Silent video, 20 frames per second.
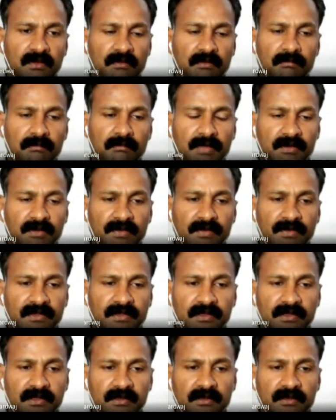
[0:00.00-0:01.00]
But
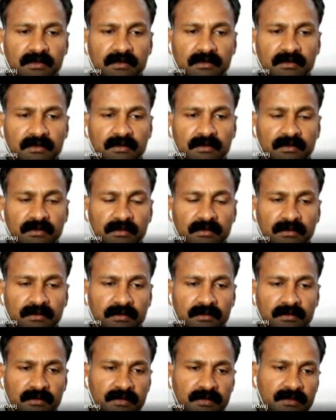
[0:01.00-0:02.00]
when the
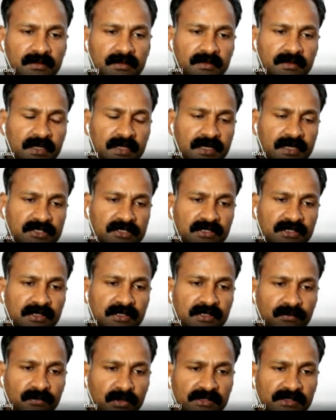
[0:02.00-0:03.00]
direction
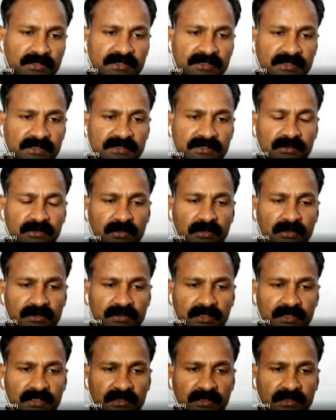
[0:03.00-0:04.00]
reverses, or
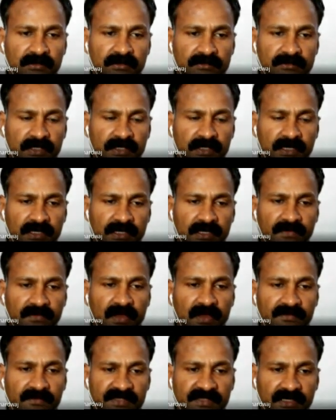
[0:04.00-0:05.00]
the negative
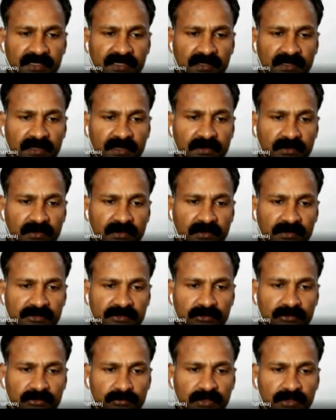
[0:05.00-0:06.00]
half cycle
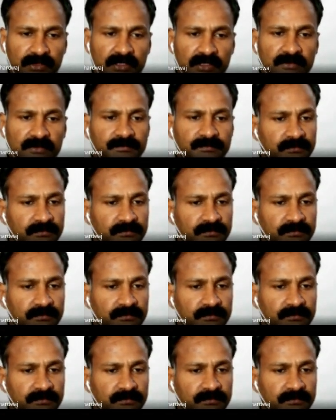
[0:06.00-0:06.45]
enters through the